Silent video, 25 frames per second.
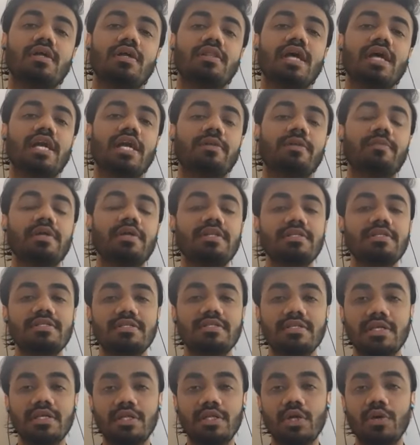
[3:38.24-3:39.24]
That means
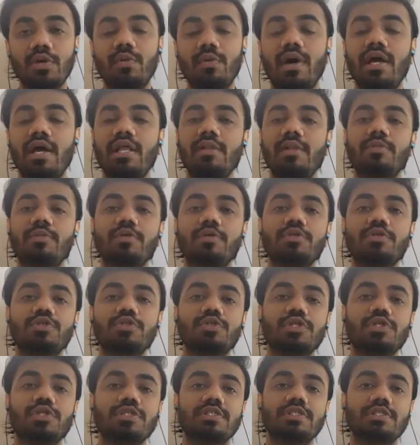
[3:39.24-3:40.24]
synovial bone
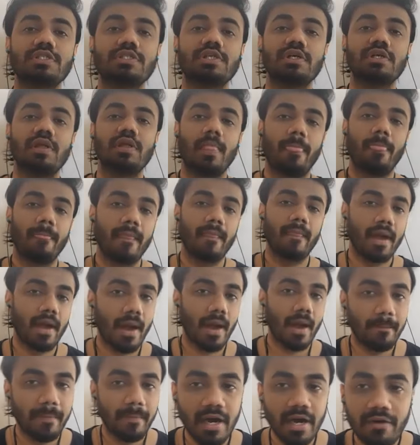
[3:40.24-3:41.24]
joints.
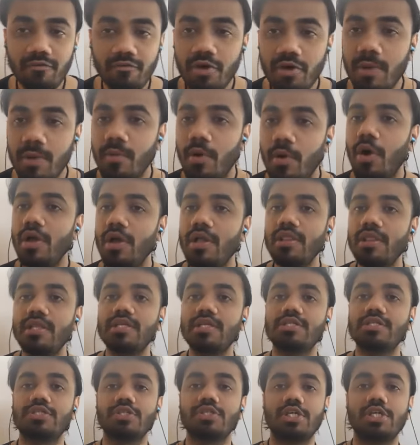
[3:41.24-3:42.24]
Apart from all
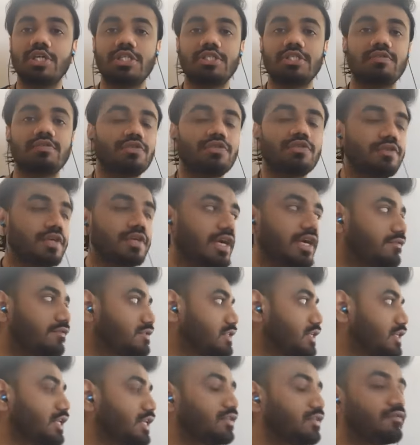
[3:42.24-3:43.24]
these joints which we have
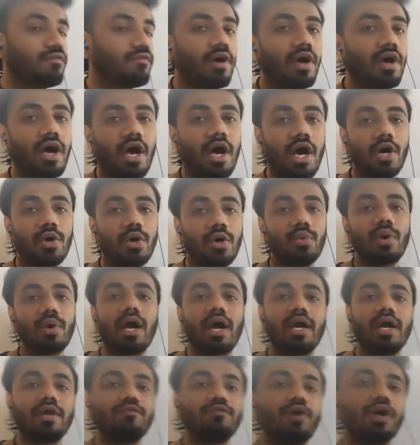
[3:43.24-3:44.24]
seen how
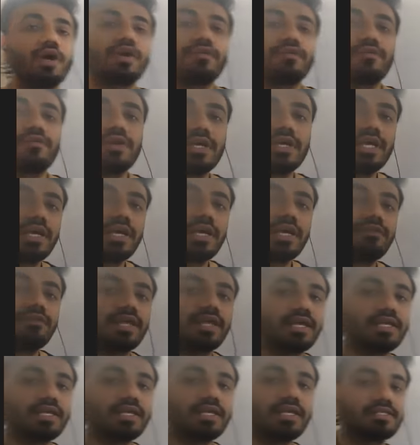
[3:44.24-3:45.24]
and what we gave
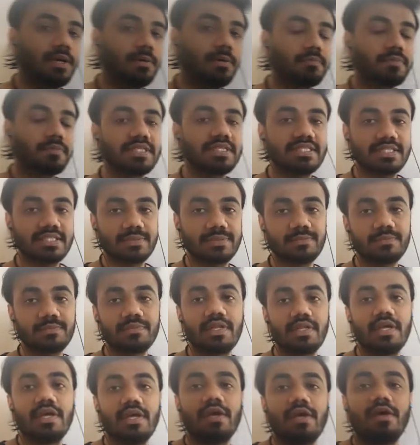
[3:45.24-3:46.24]
the examples,
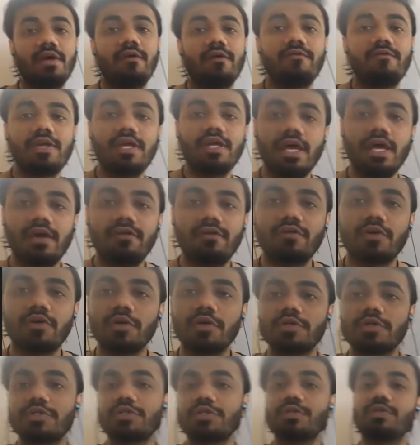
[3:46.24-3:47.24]
we have
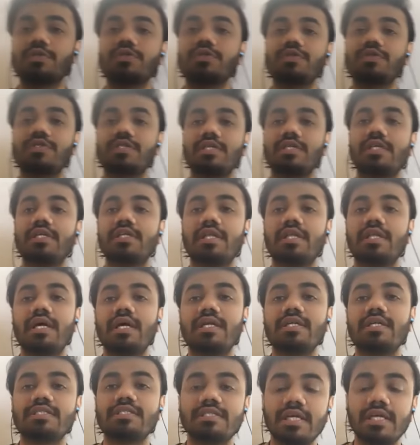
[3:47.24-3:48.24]
also seen
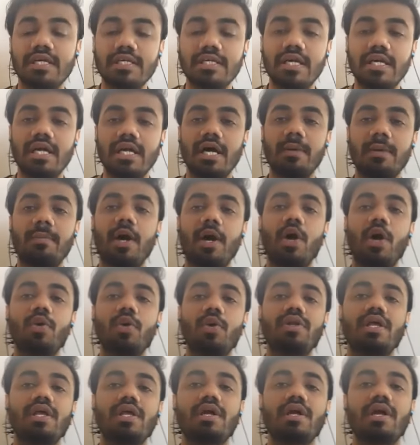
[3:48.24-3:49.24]
and studied
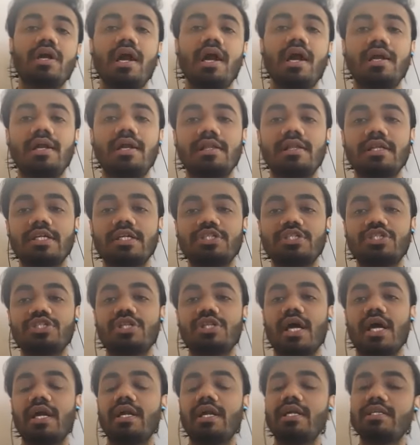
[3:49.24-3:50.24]
about the cartilage
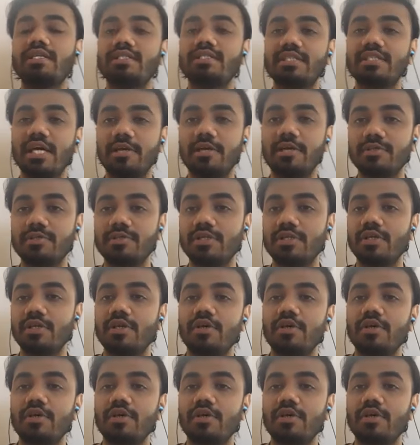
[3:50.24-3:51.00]
and its types.